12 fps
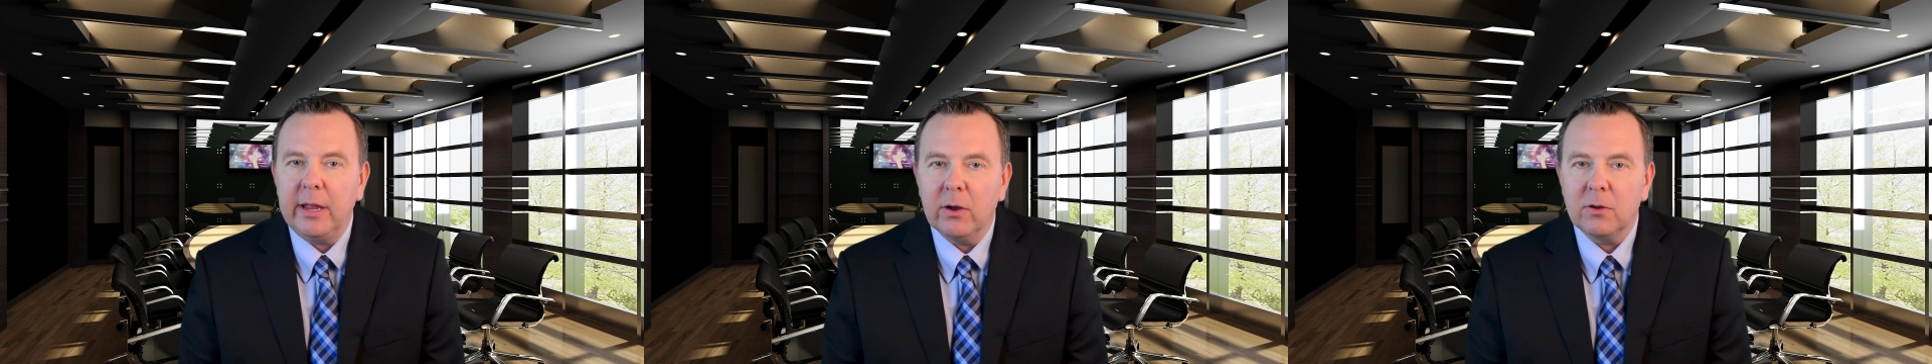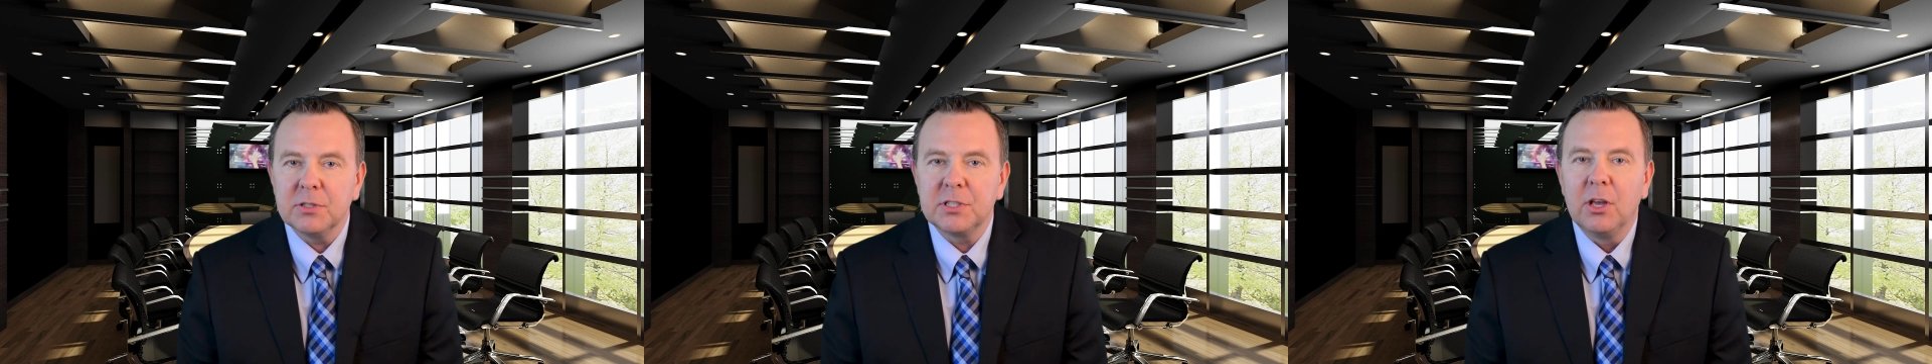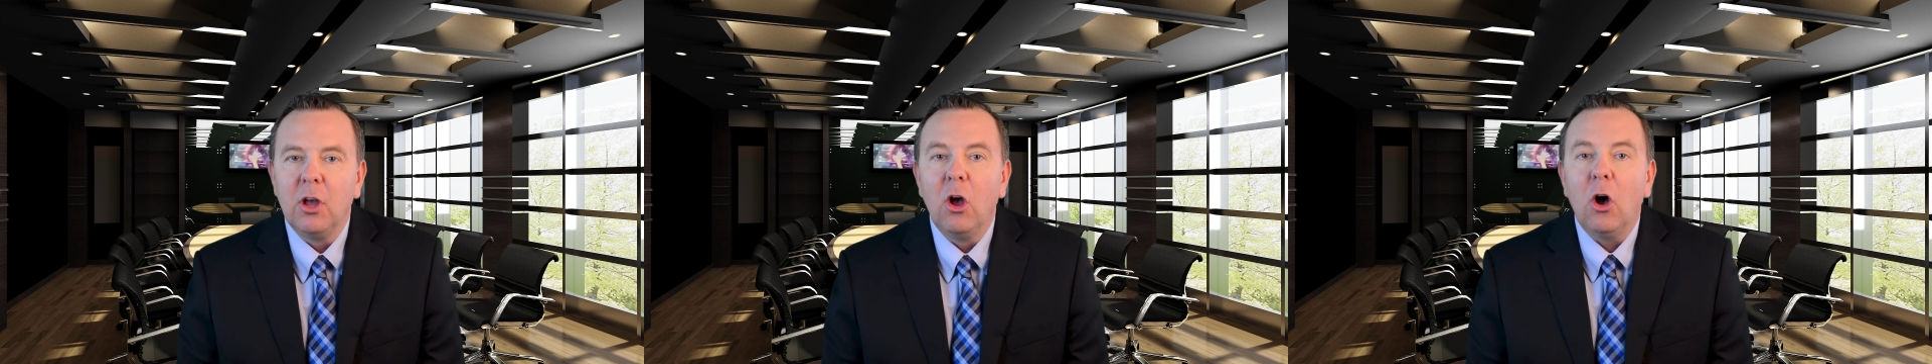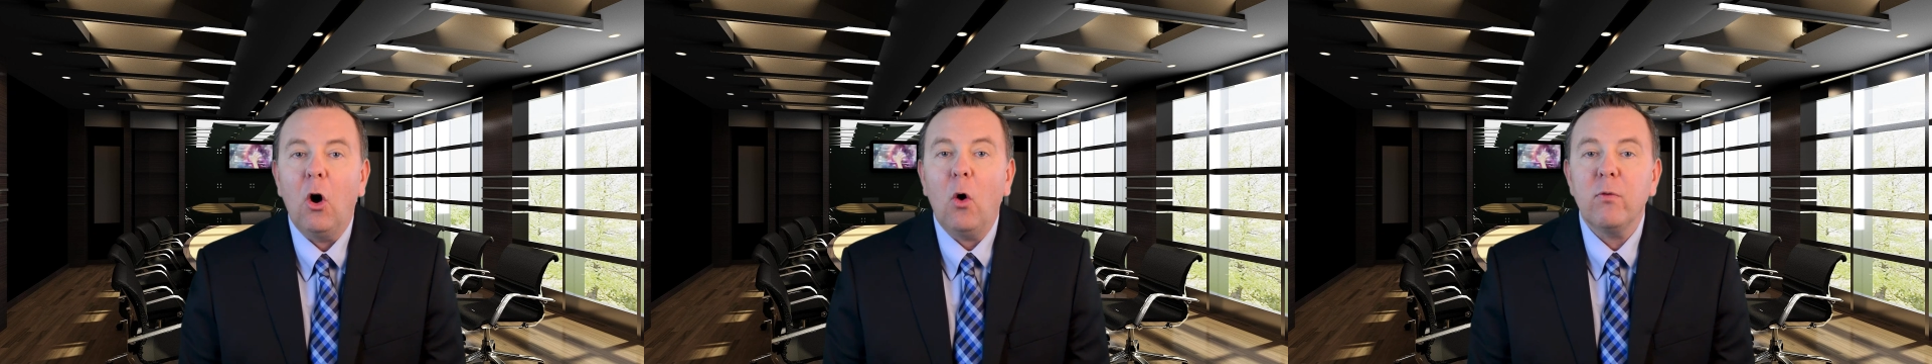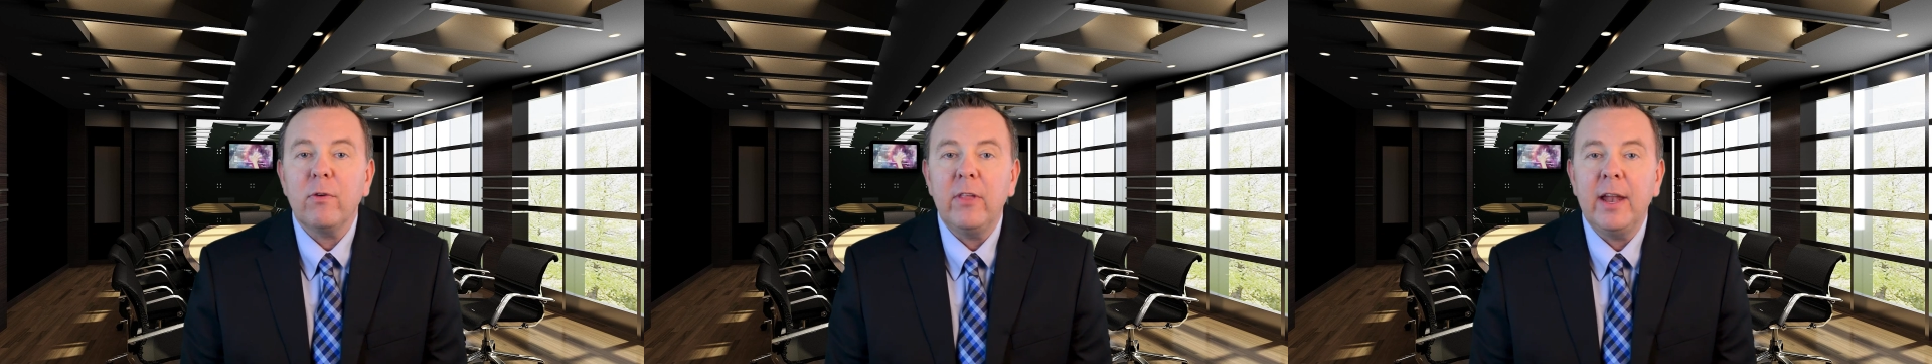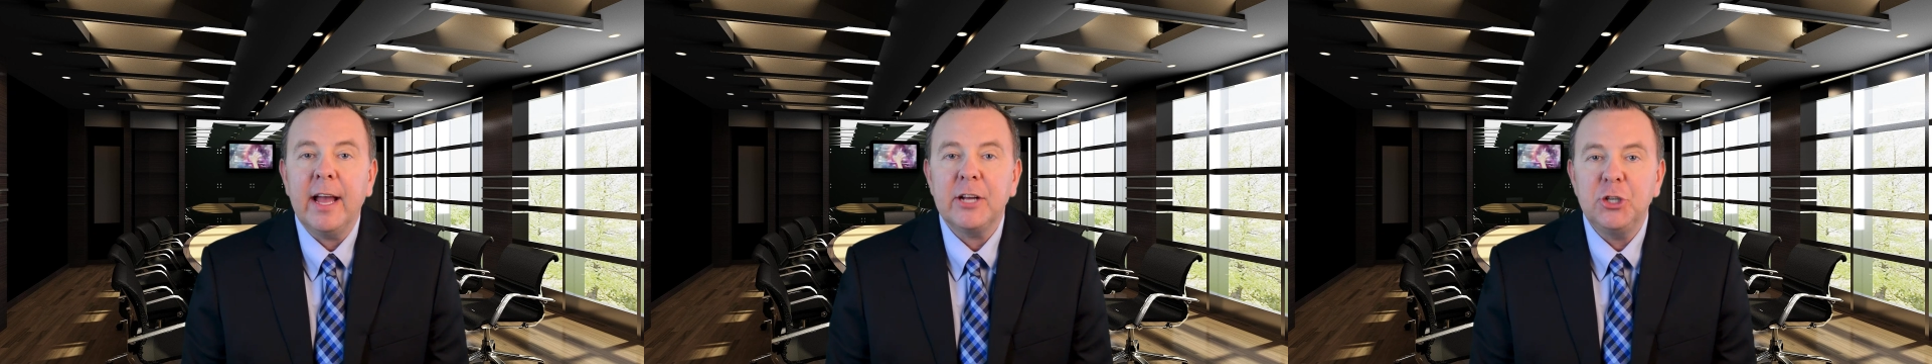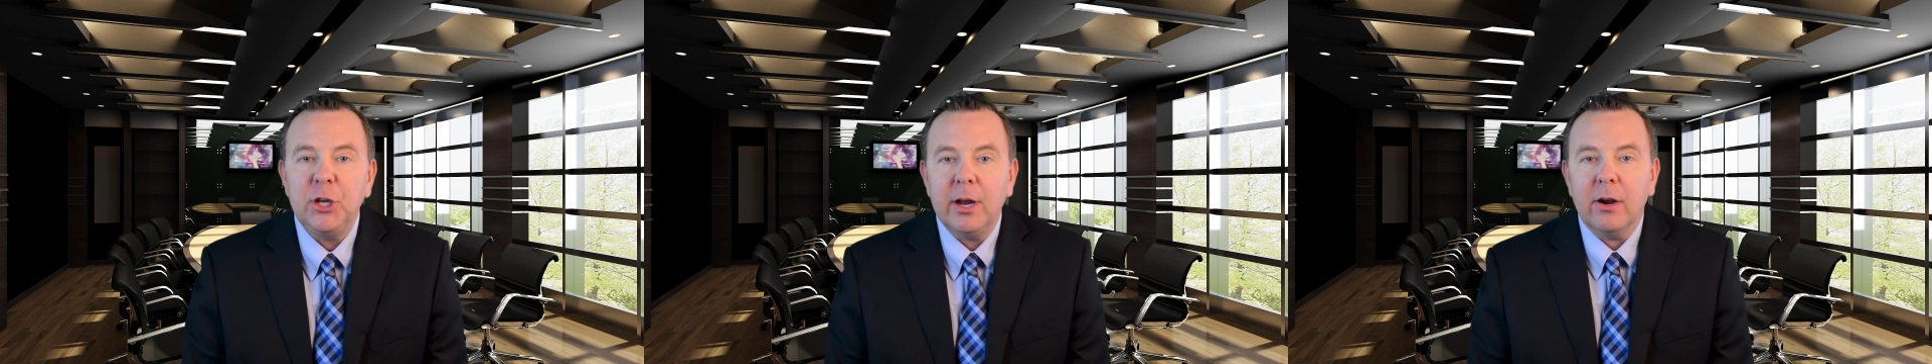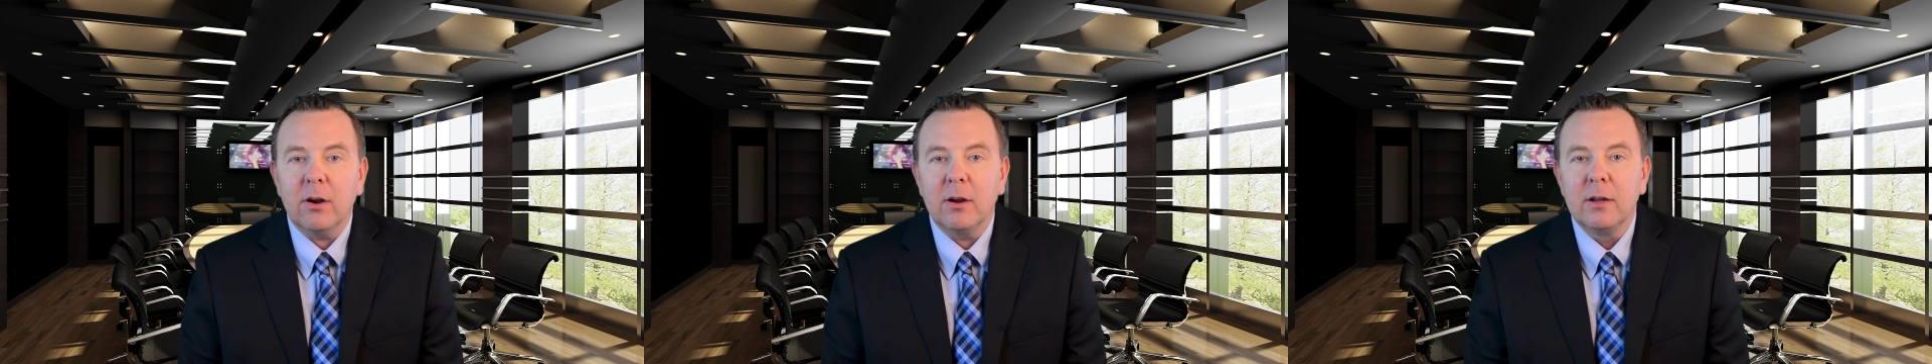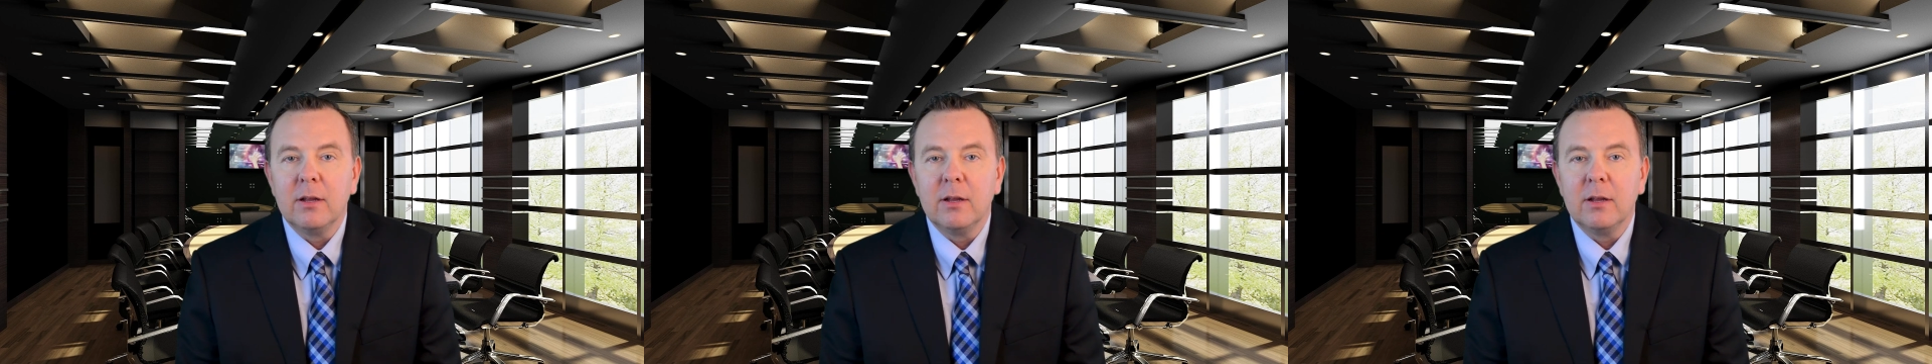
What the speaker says: yields over the next year.